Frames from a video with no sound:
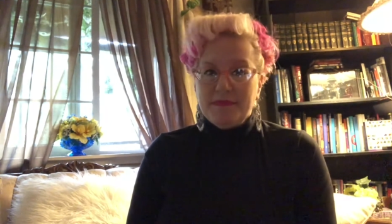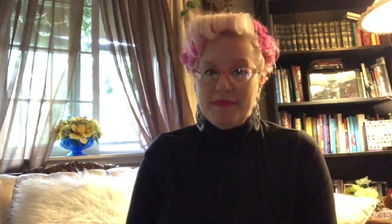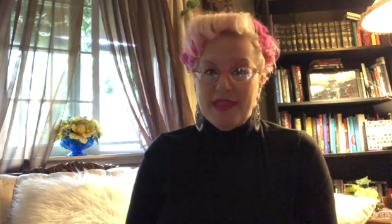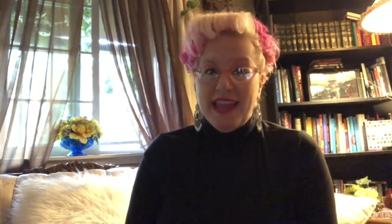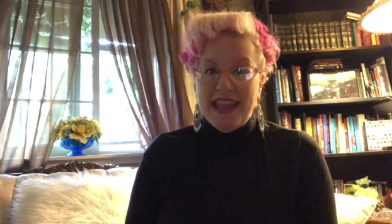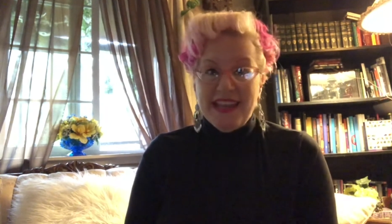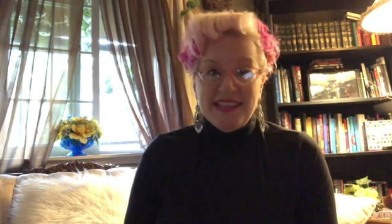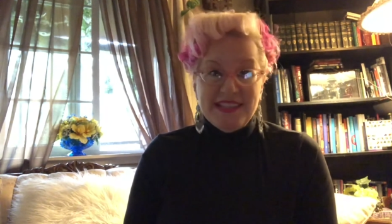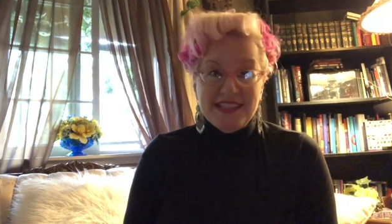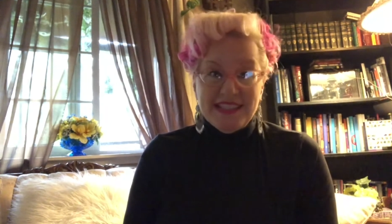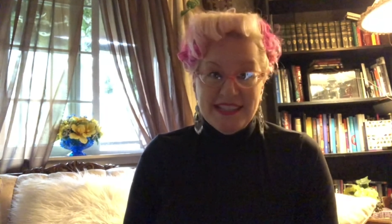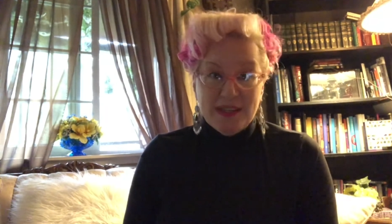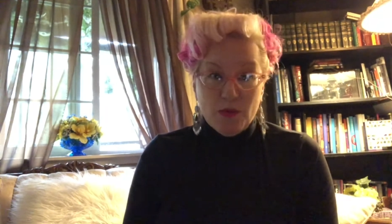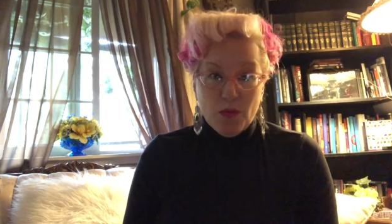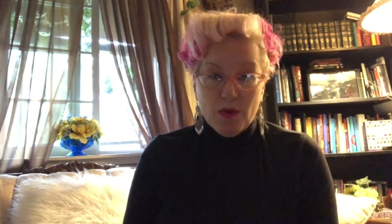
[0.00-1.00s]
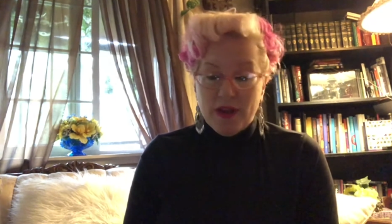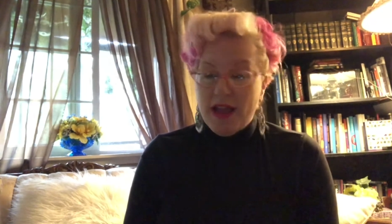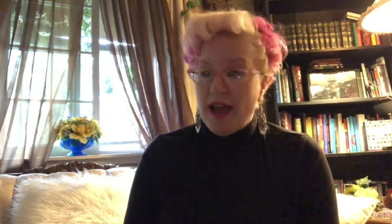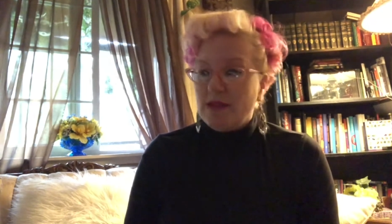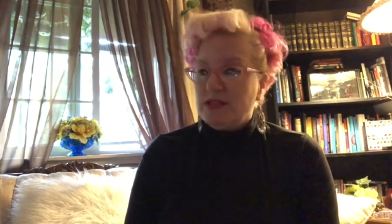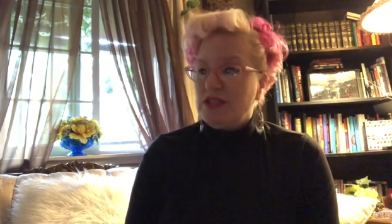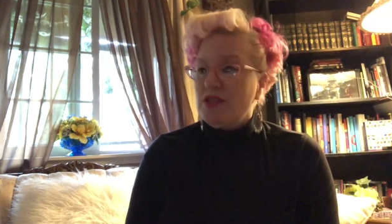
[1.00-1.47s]
and it just didn't work
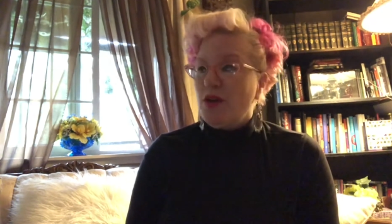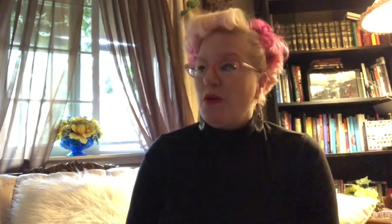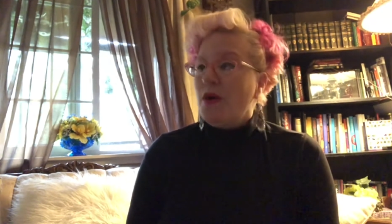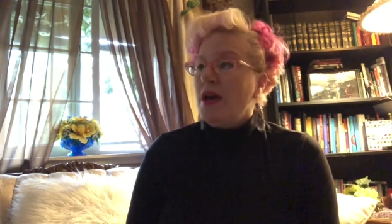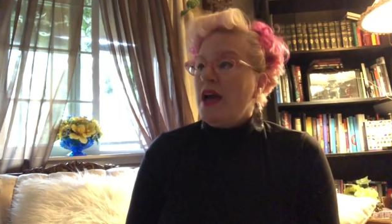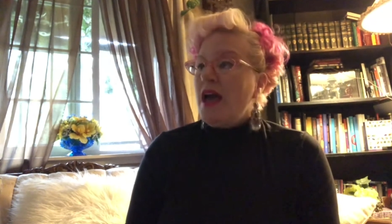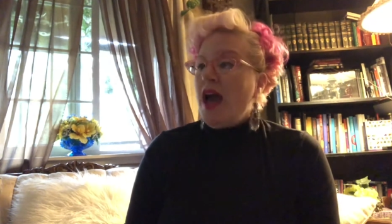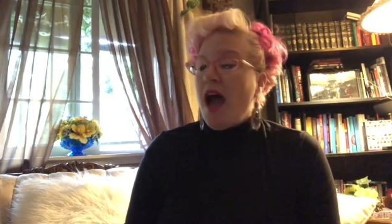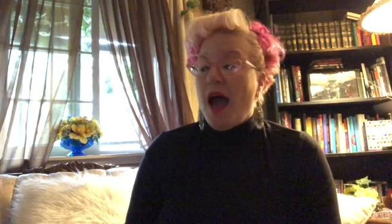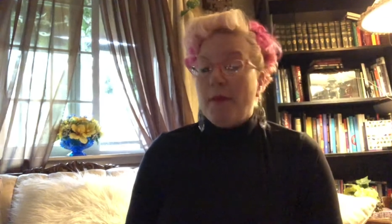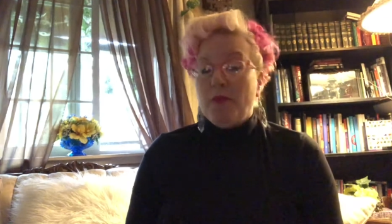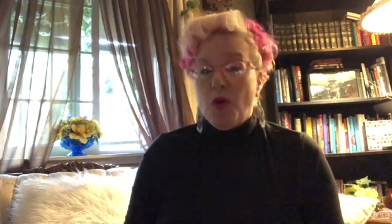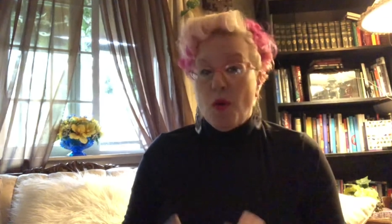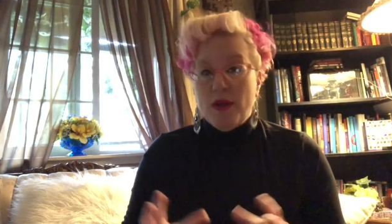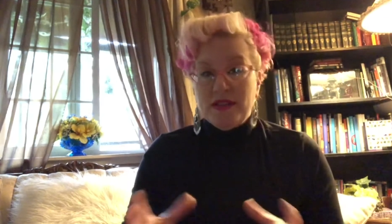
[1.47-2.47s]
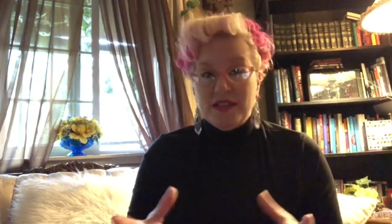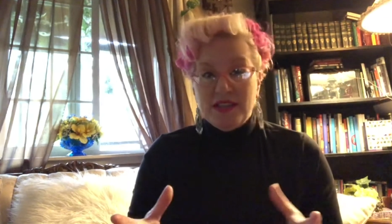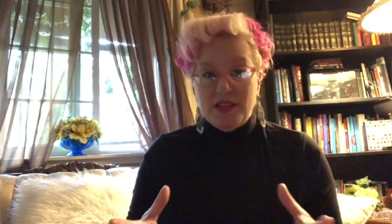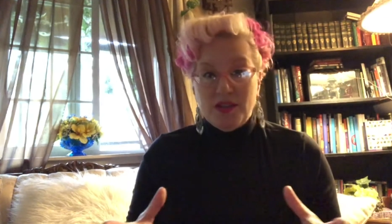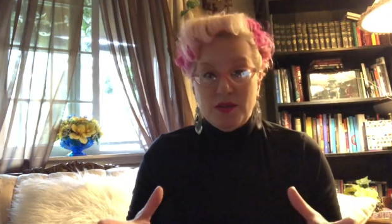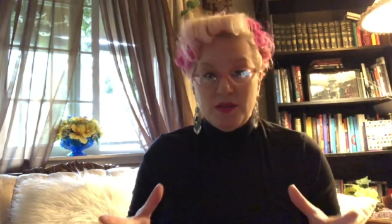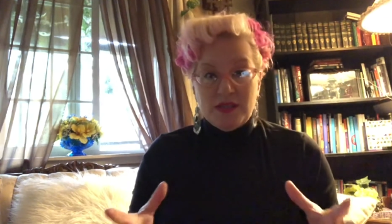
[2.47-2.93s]
out. So I'm going to
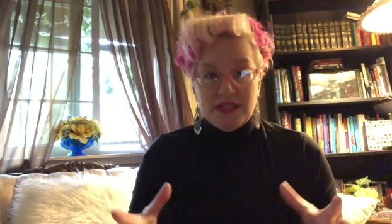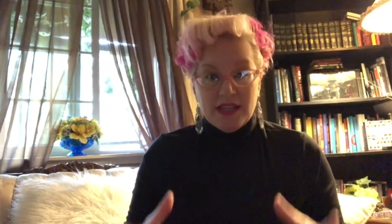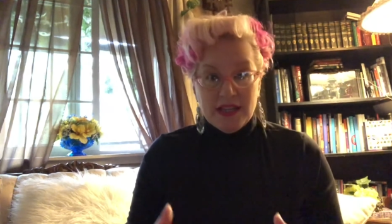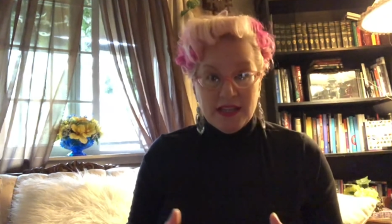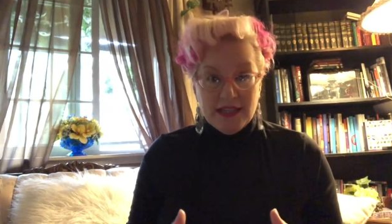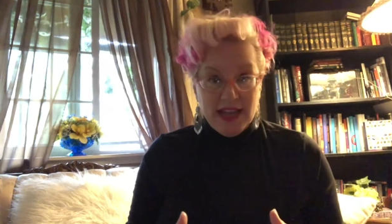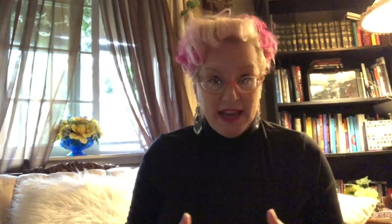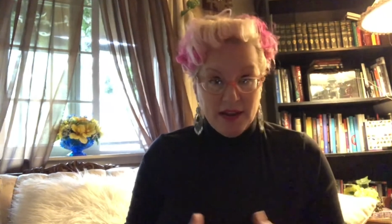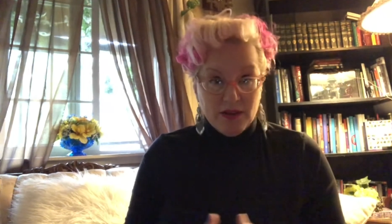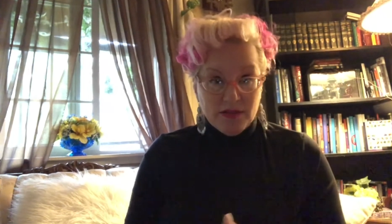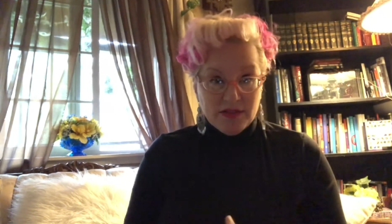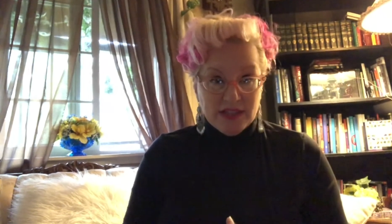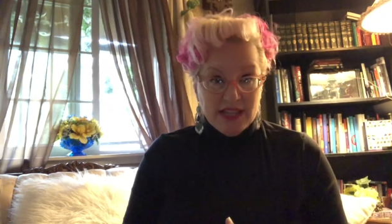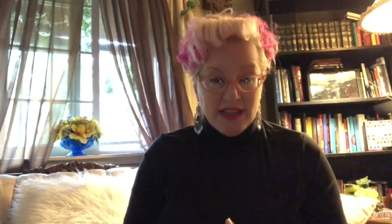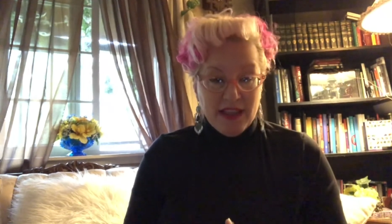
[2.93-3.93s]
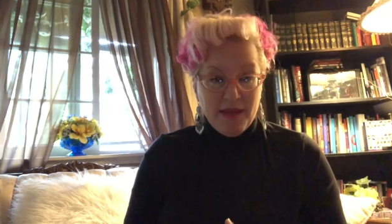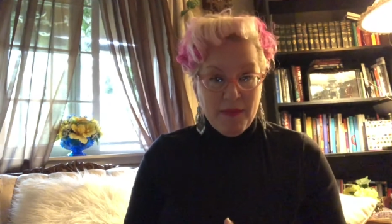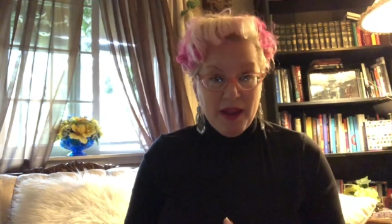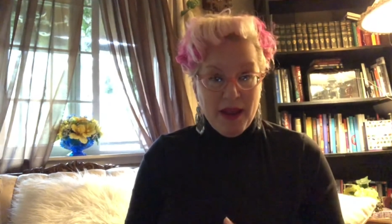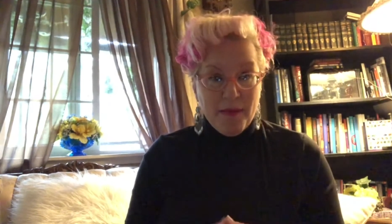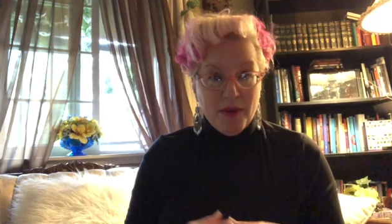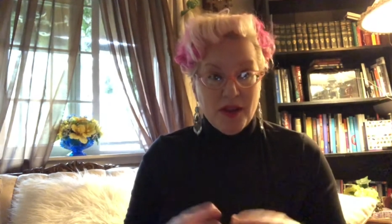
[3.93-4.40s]
use the containers in them
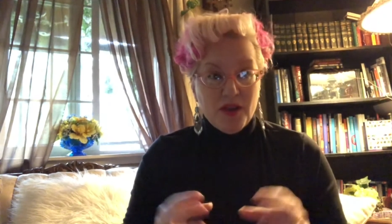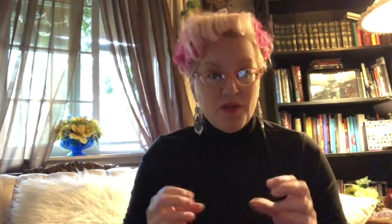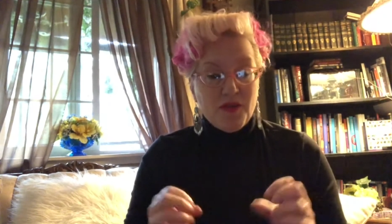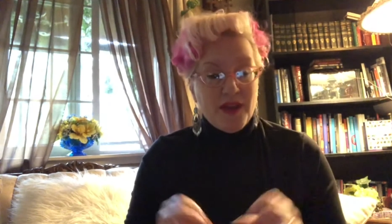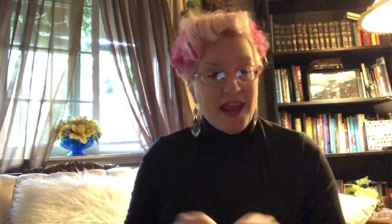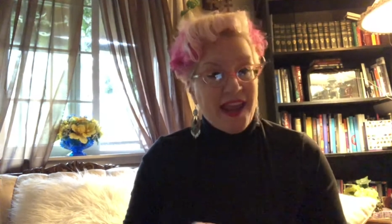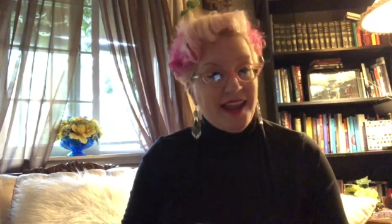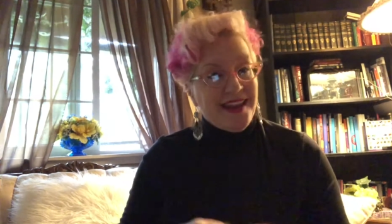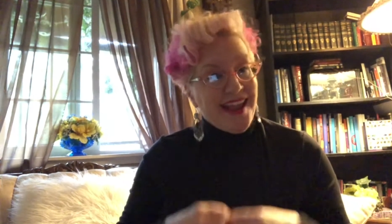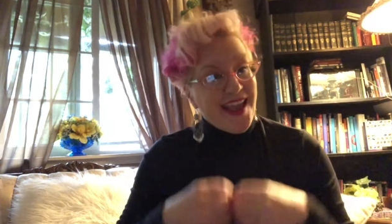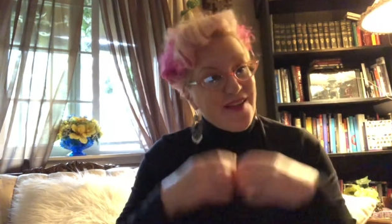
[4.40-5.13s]
and I'm gonna create